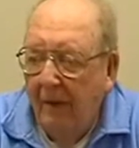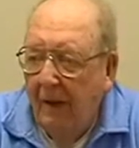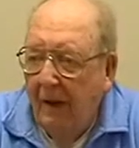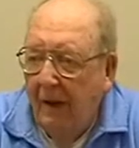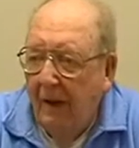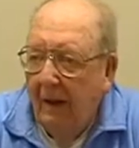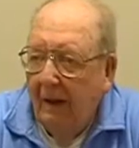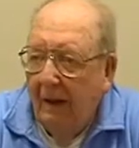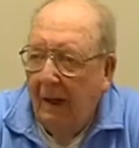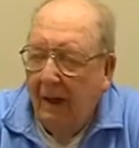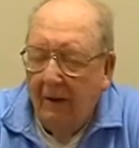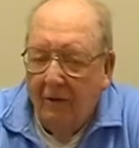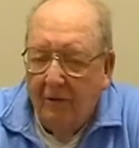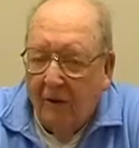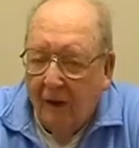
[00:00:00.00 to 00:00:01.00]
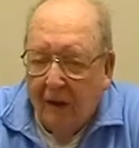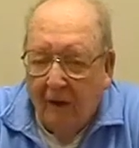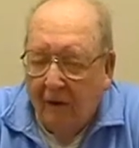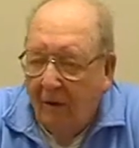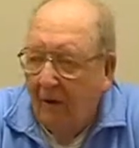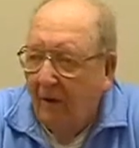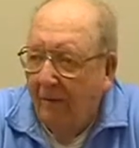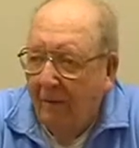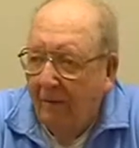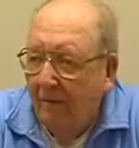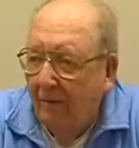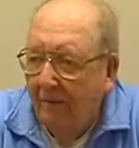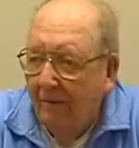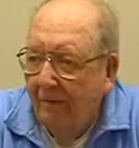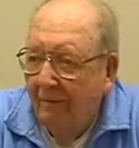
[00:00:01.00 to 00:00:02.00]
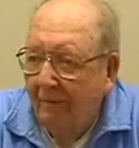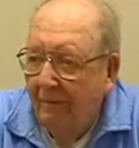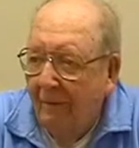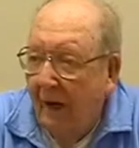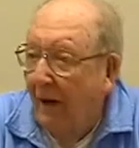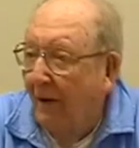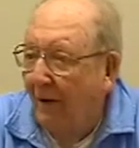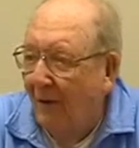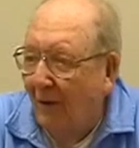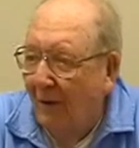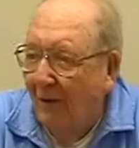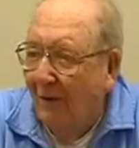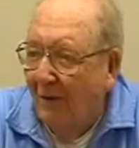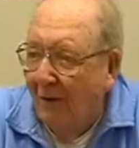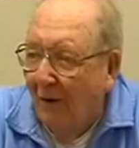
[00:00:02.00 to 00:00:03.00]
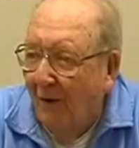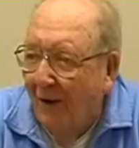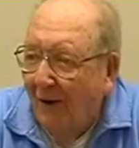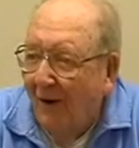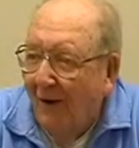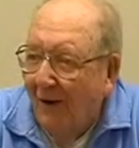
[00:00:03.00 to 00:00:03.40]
it actually looked better than a destroyer.